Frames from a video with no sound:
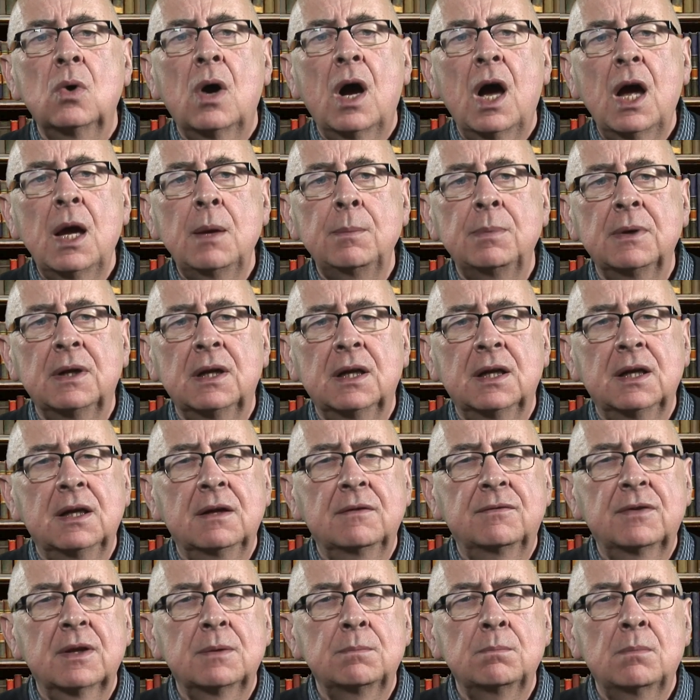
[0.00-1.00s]
I
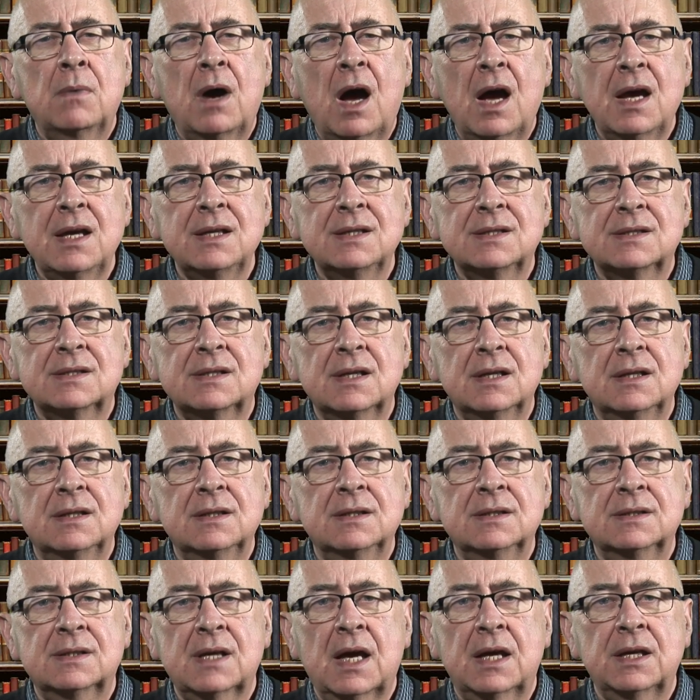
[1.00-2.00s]
believe that my
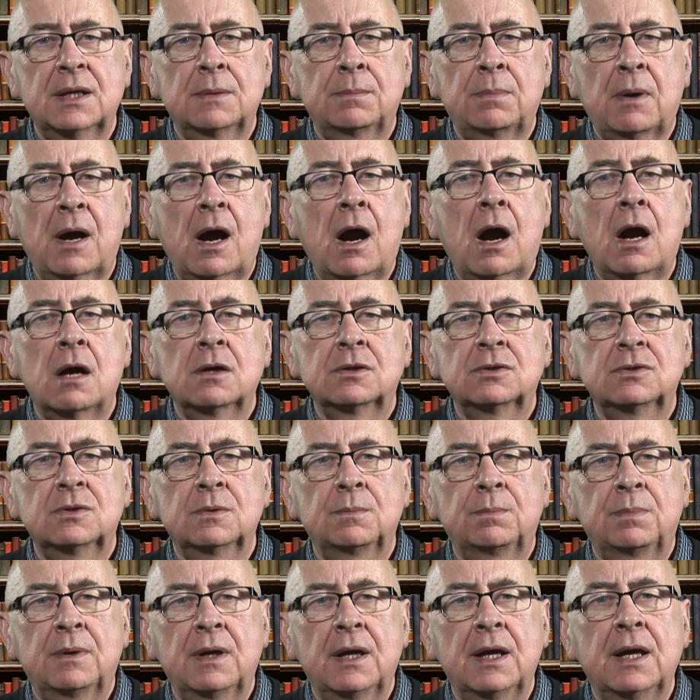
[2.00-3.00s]
sins had a part to
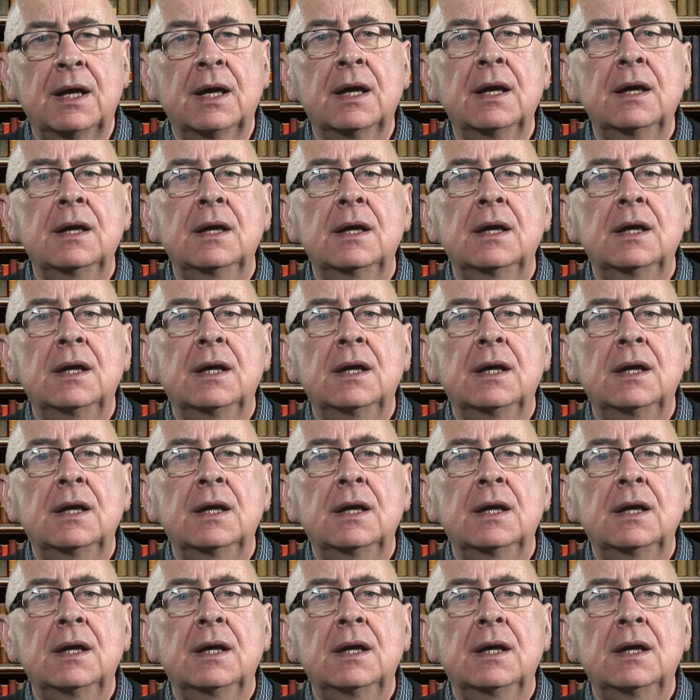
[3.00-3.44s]
play